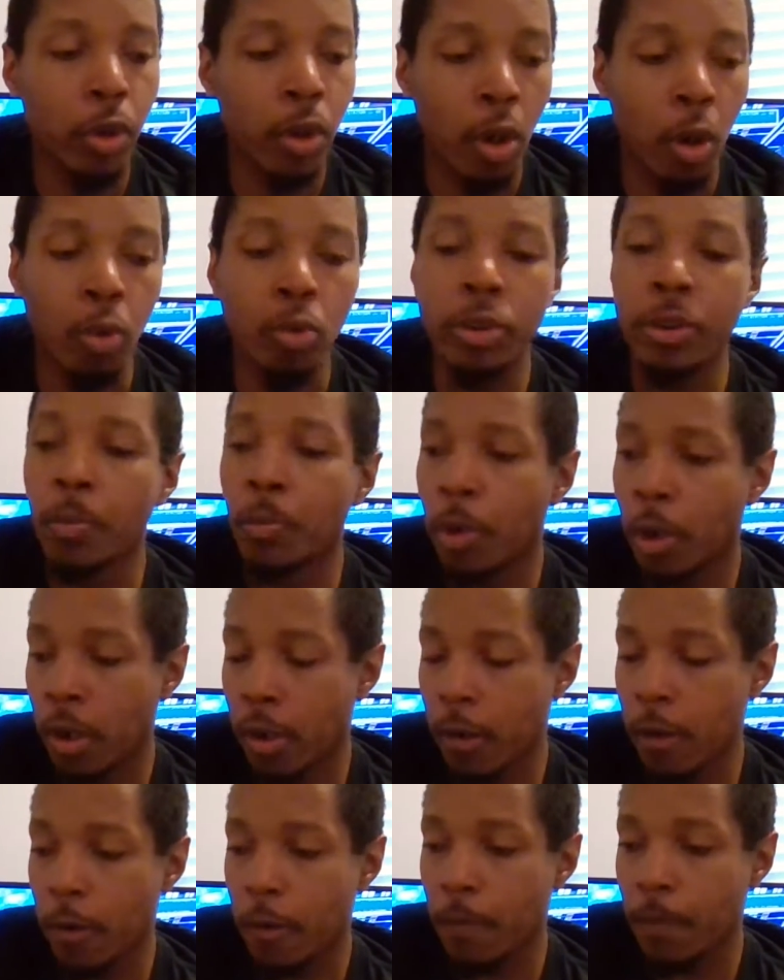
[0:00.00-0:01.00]
no
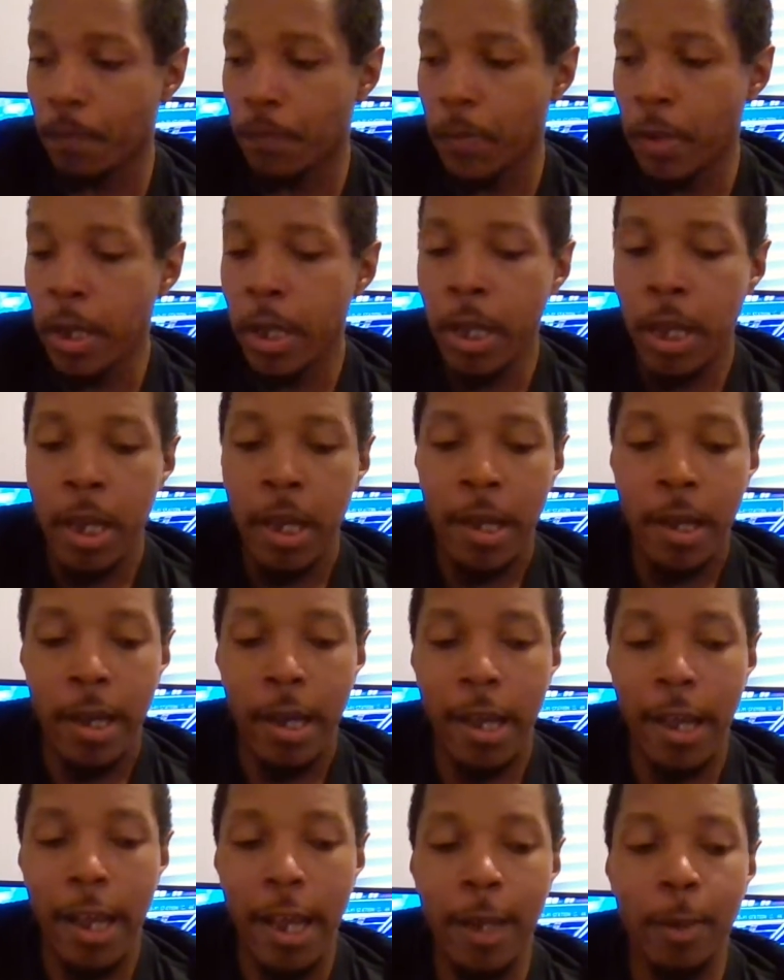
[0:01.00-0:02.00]
tomorrow.
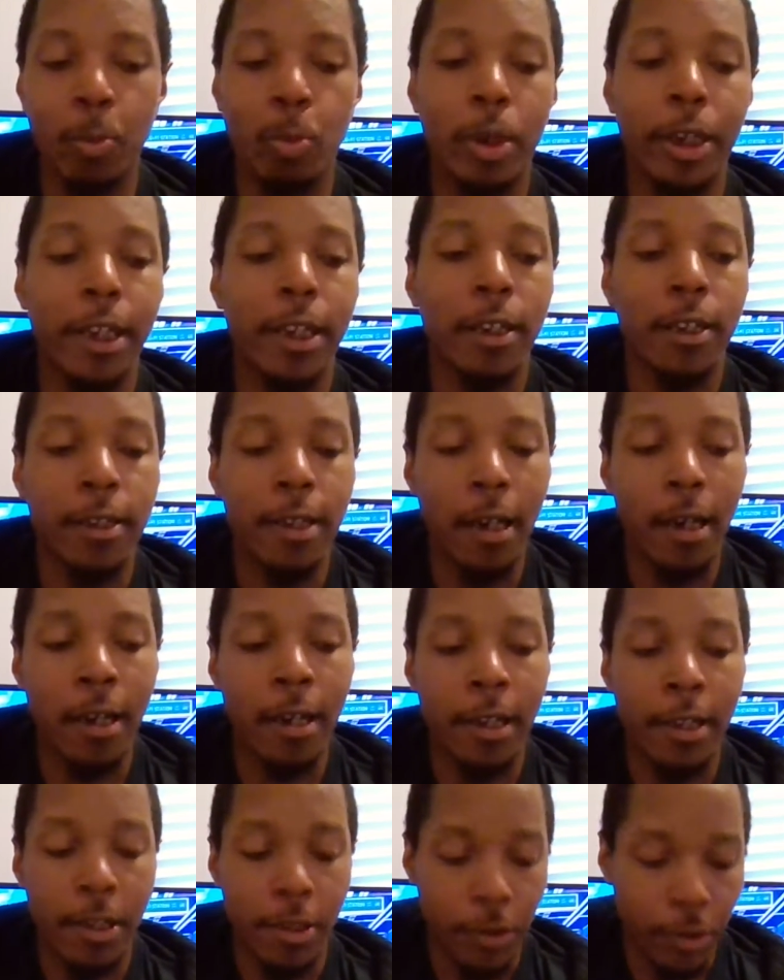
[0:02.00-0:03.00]
And what he
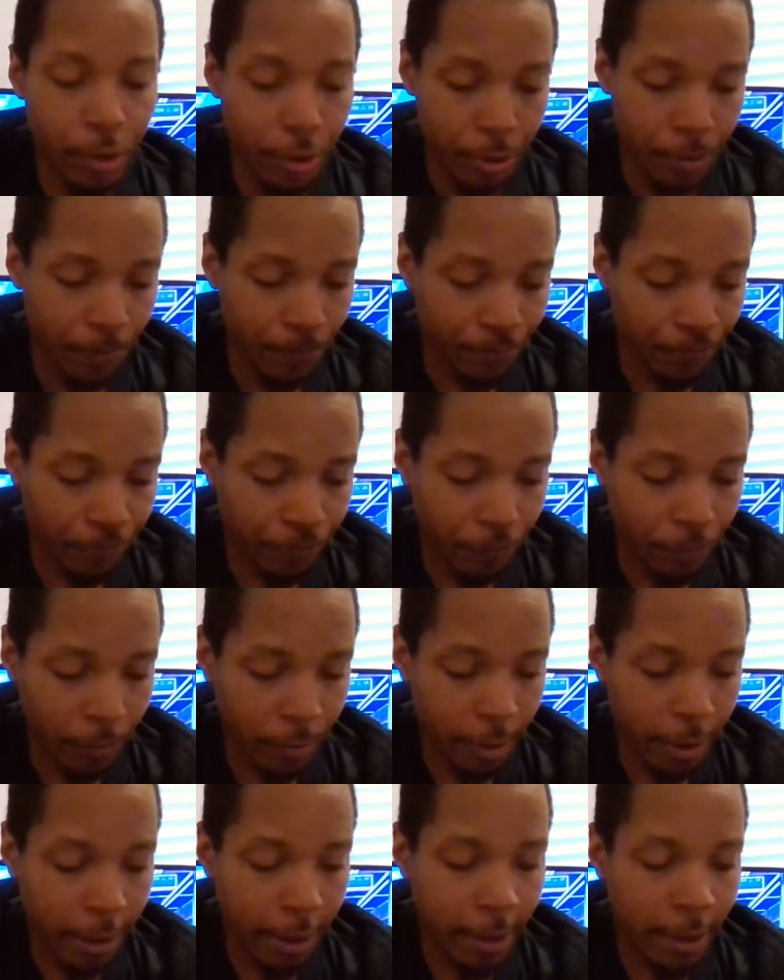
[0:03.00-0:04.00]
does
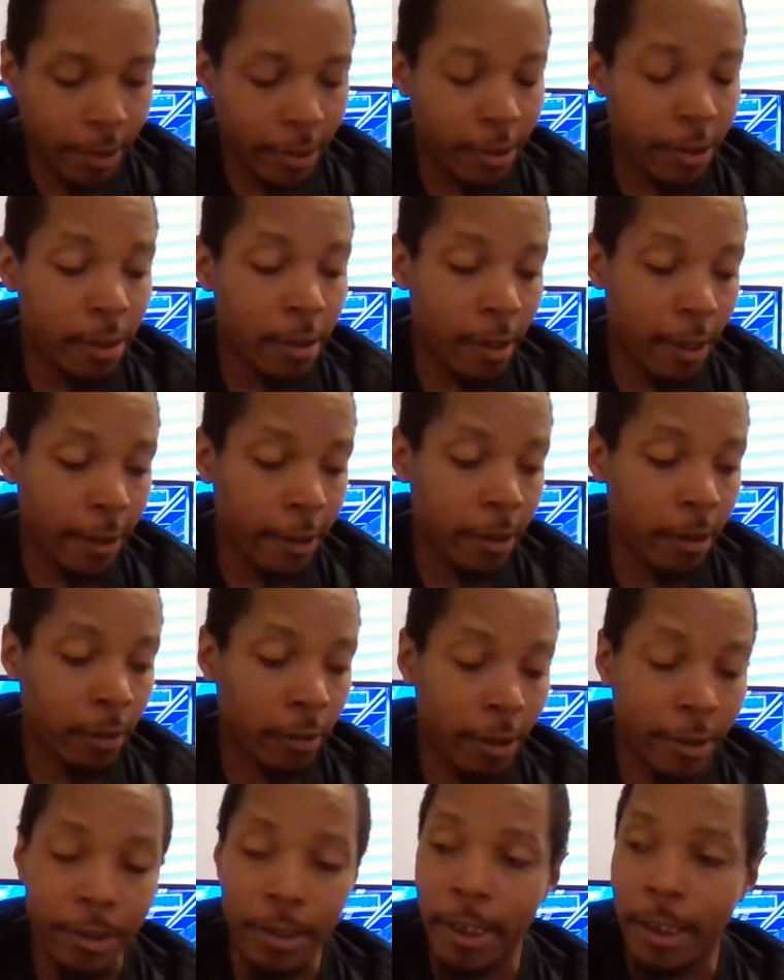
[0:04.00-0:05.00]
is he's like,
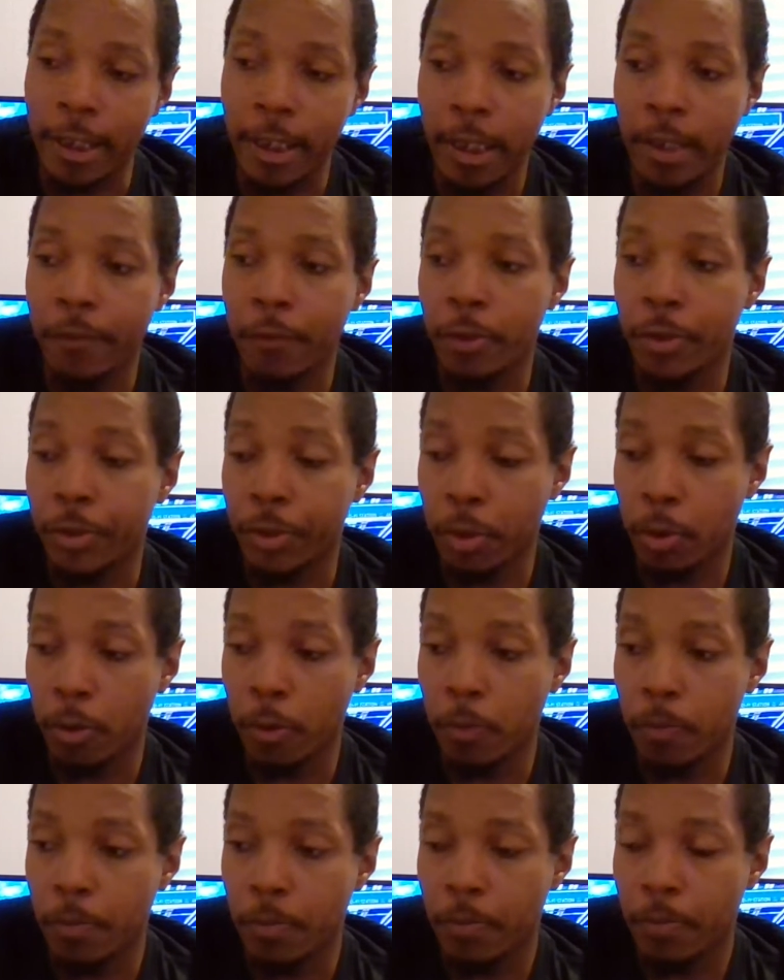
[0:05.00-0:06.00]
listen, I can give you a
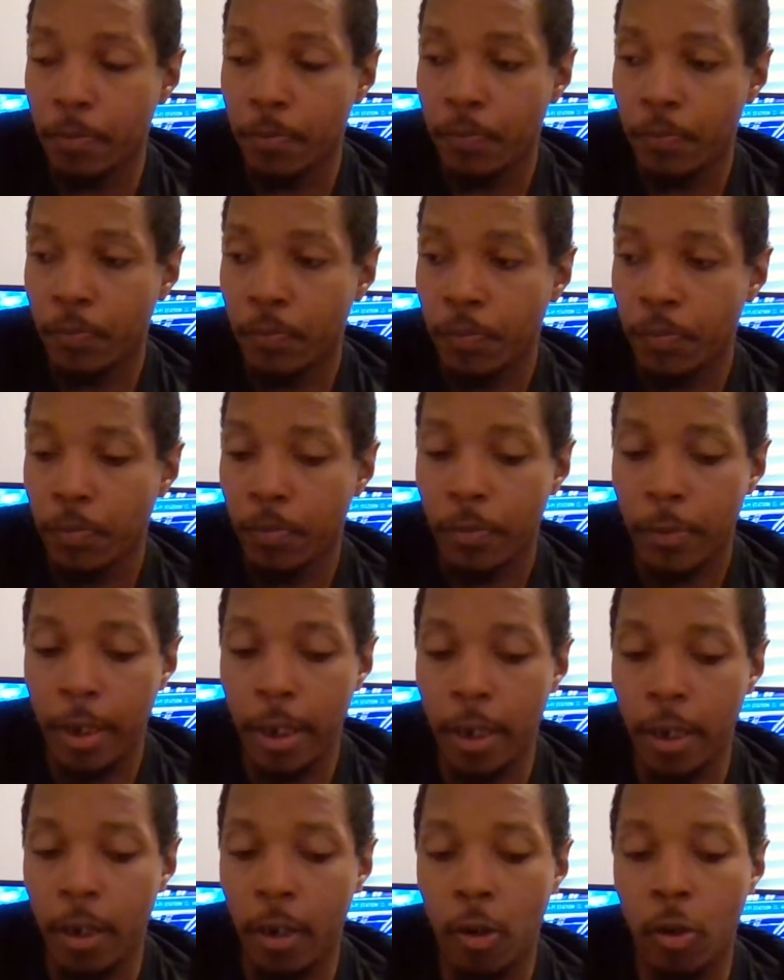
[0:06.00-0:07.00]
scoop
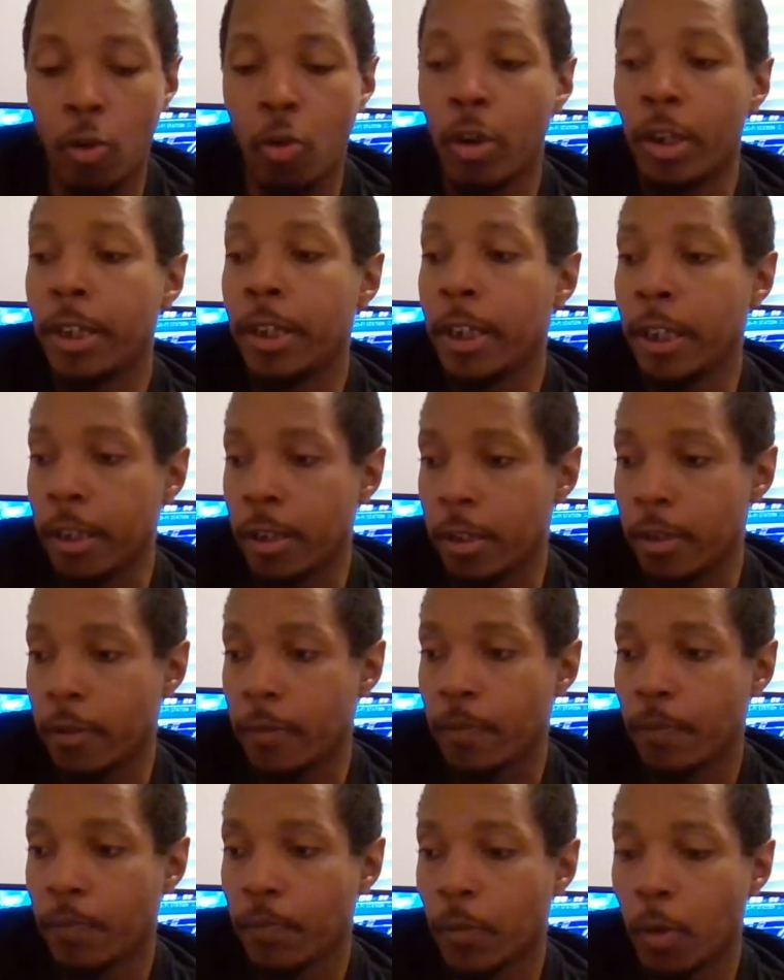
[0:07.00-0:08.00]
on Nina
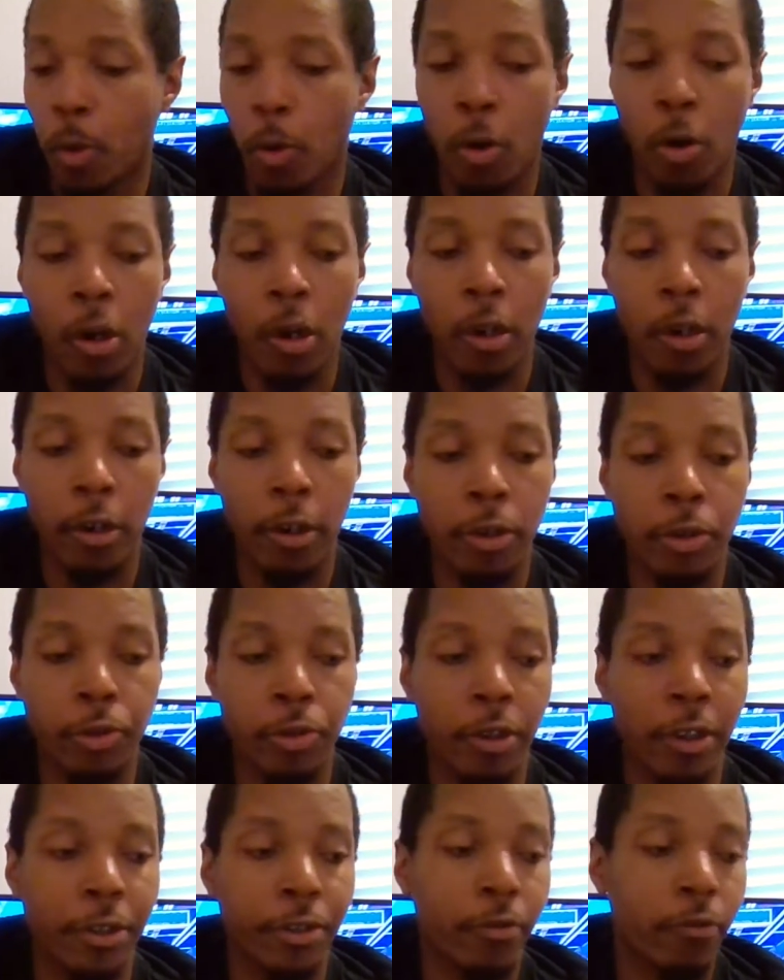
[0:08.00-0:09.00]
or her
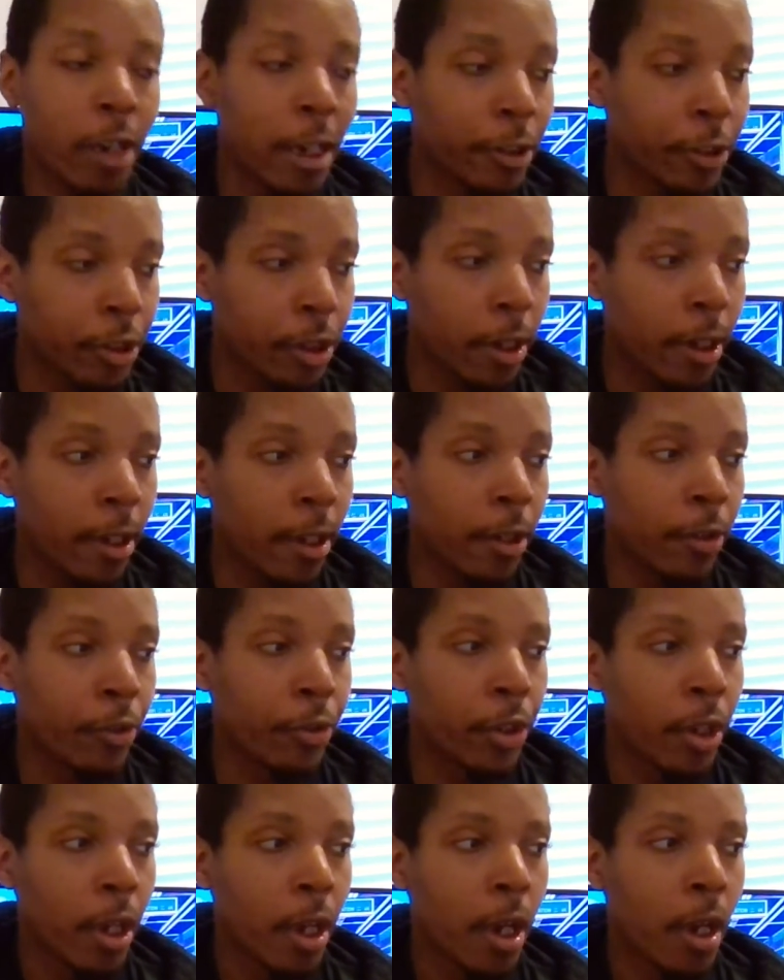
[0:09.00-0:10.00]

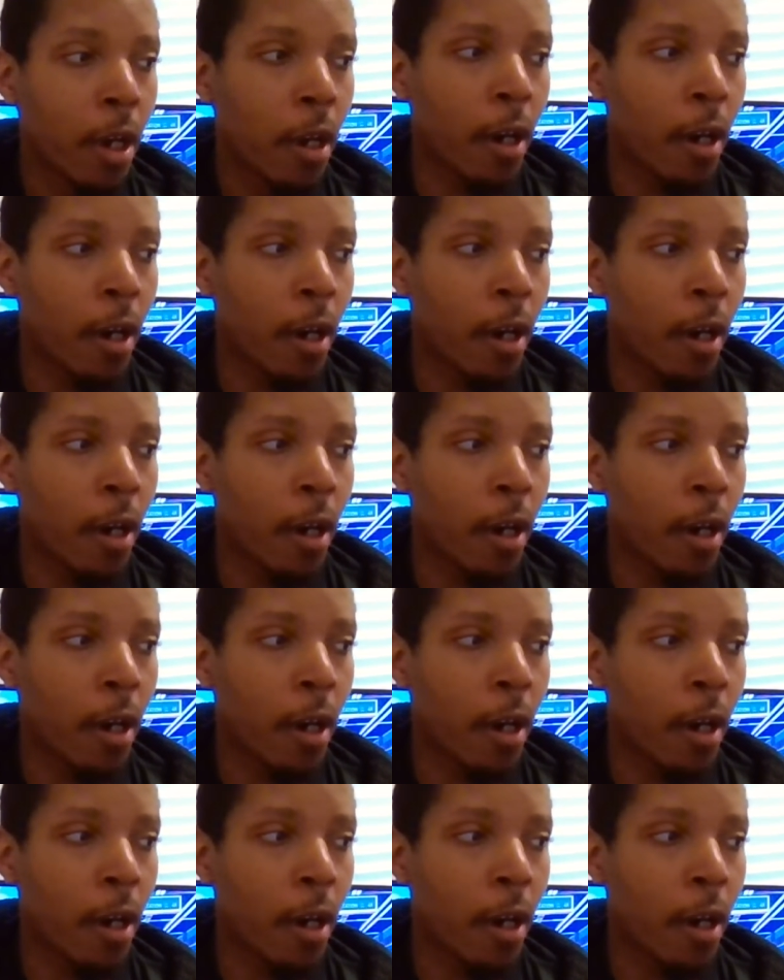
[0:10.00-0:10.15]
transgressions,